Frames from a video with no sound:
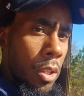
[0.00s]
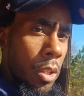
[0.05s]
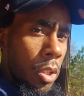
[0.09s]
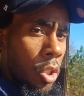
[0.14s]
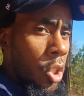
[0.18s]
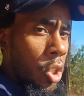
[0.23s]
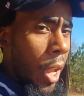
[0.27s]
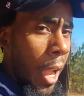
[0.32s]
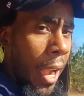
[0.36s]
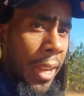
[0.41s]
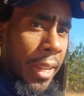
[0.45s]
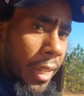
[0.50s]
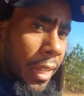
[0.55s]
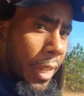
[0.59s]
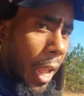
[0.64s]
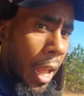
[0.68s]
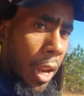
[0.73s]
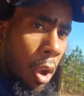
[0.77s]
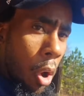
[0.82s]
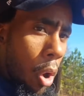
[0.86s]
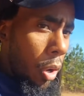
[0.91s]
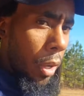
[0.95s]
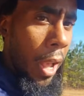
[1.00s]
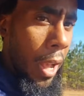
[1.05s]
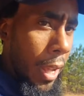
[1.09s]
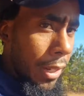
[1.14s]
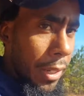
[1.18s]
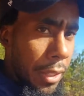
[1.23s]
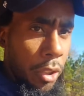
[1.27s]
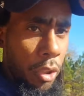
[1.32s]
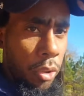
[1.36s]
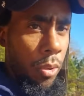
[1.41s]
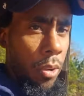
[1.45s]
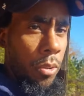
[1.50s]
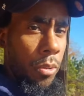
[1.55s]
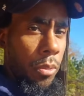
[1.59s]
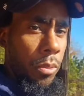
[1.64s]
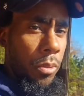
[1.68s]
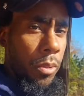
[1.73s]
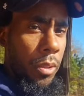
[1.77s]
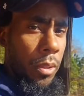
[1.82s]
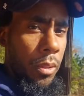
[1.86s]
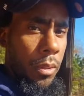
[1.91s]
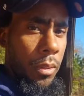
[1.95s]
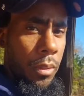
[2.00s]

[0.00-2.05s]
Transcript: China got all kind of drones.